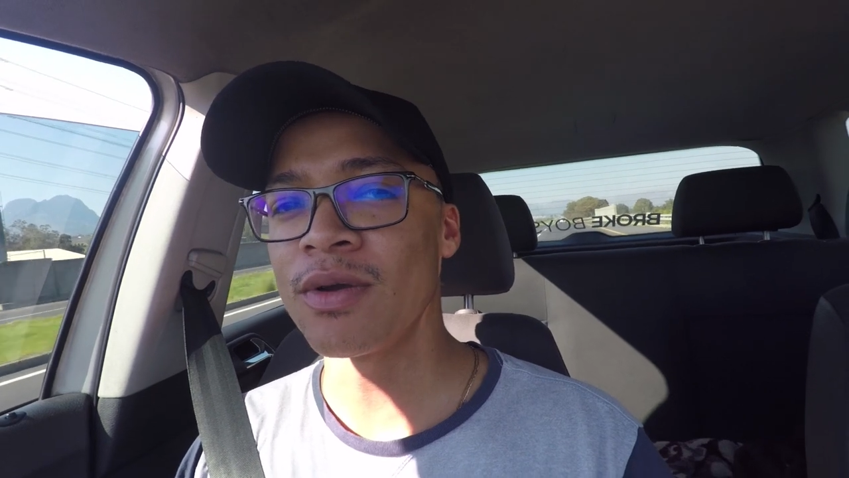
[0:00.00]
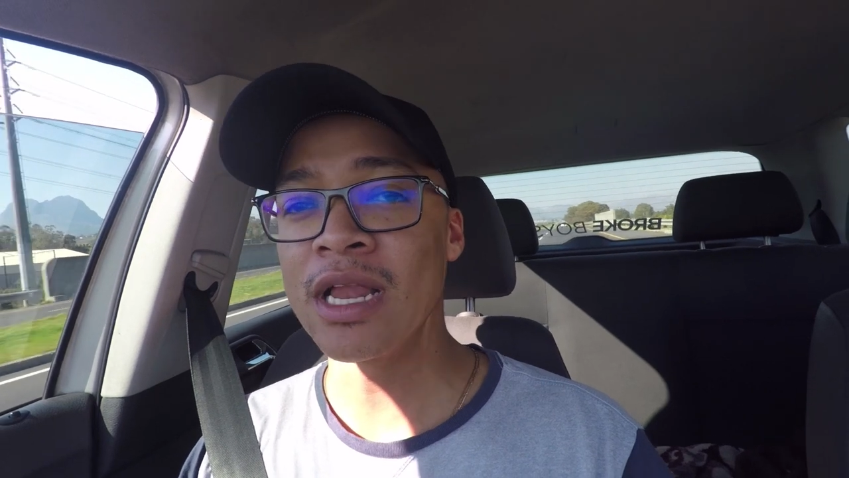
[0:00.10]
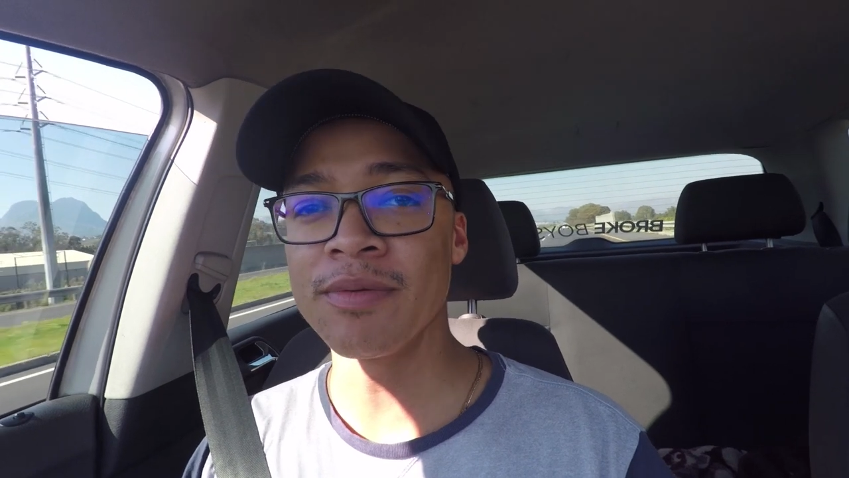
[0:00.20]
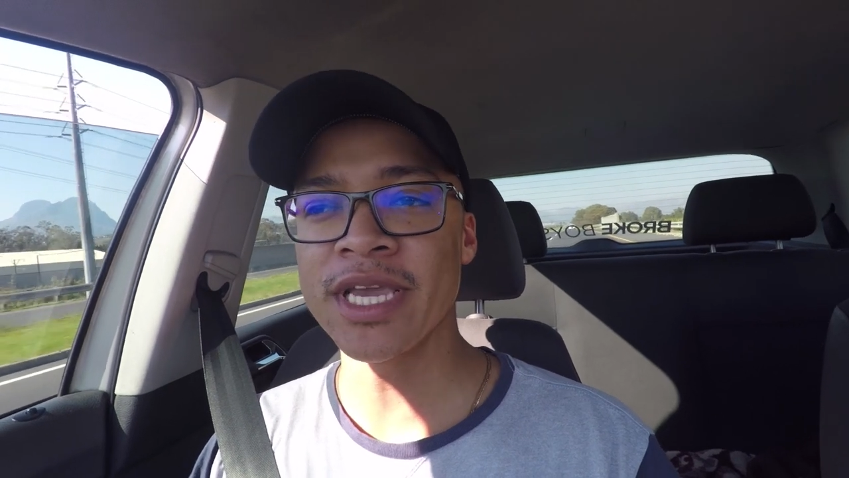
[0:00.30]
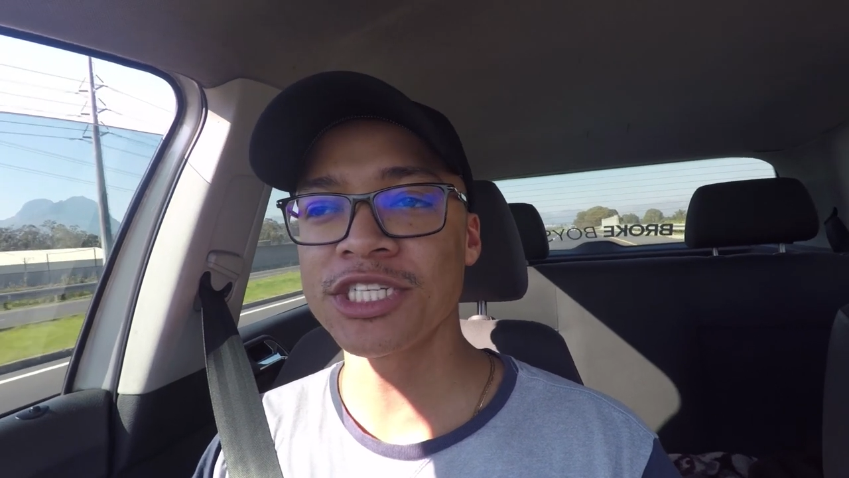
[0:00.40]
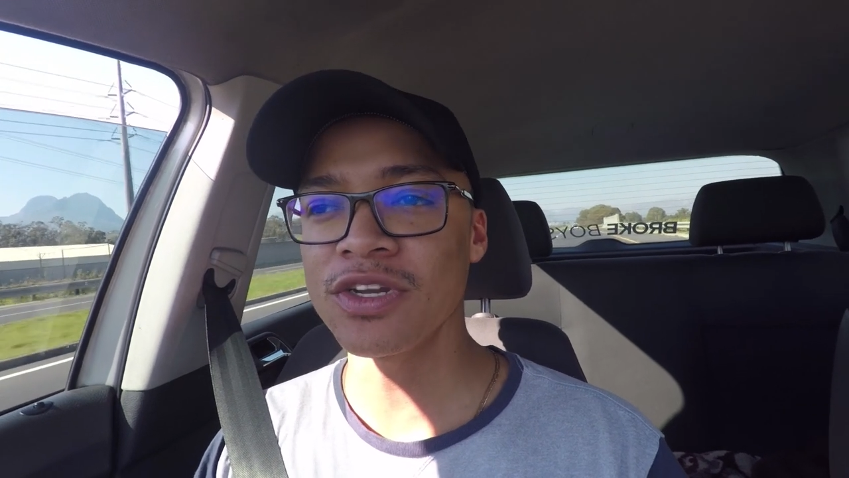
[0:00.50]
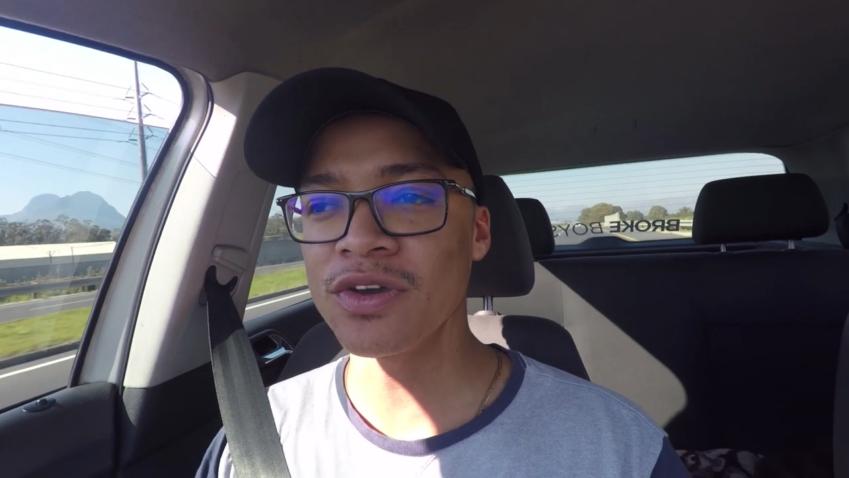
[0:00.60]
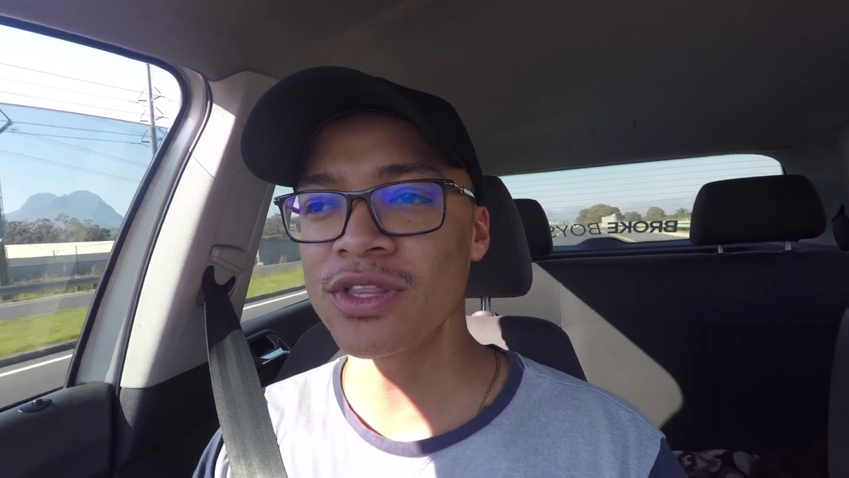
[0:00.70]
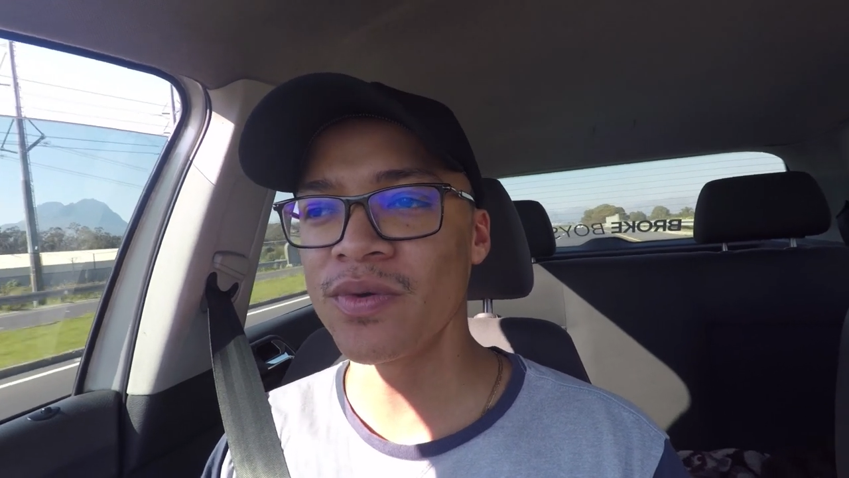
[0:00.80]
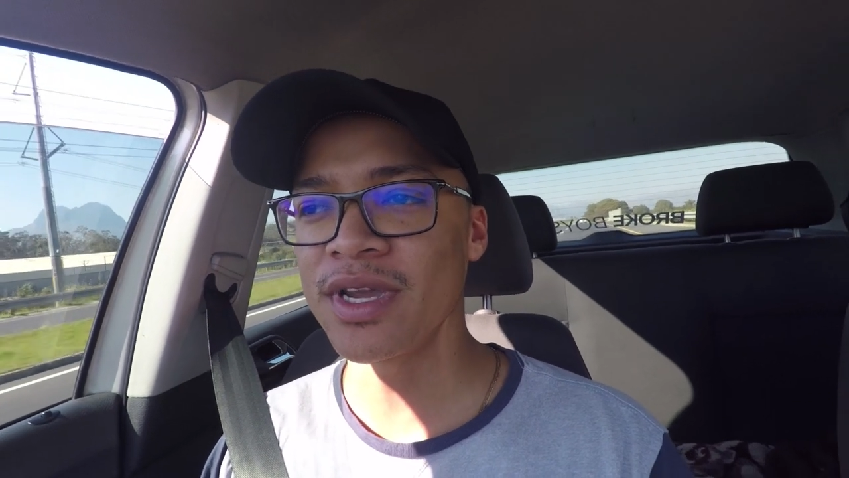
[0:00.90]
well, I'm actually
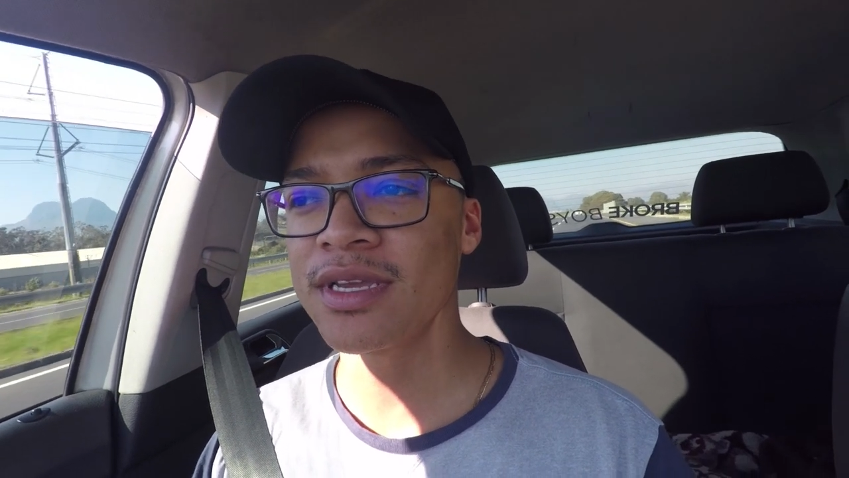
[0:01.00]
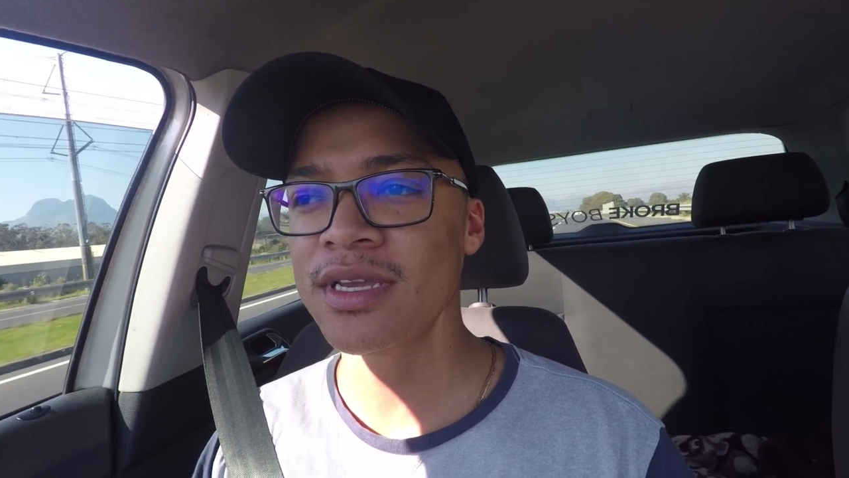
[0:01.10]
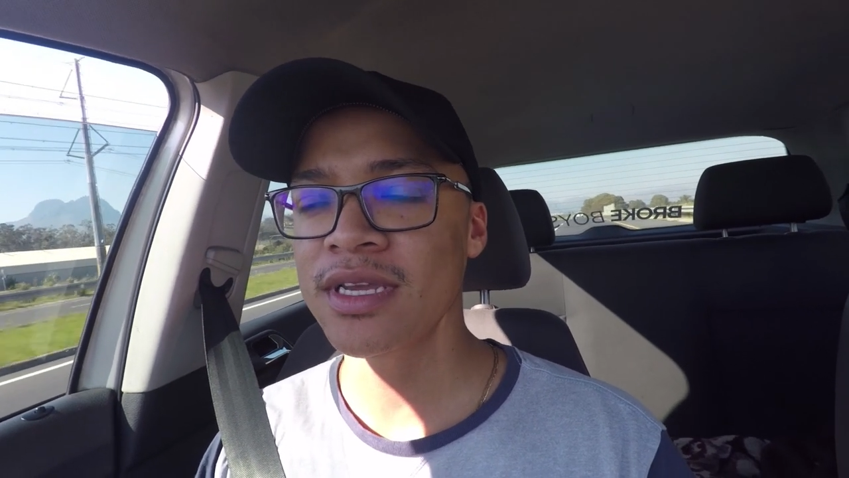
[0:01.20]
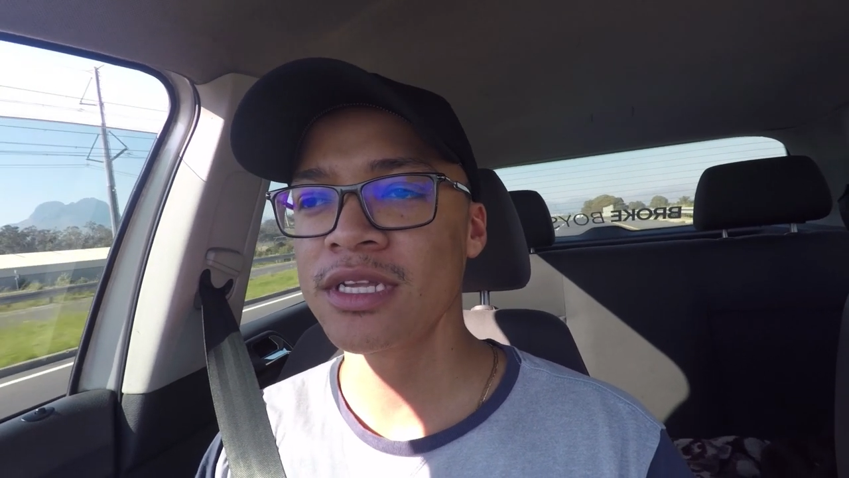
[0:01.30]
on the way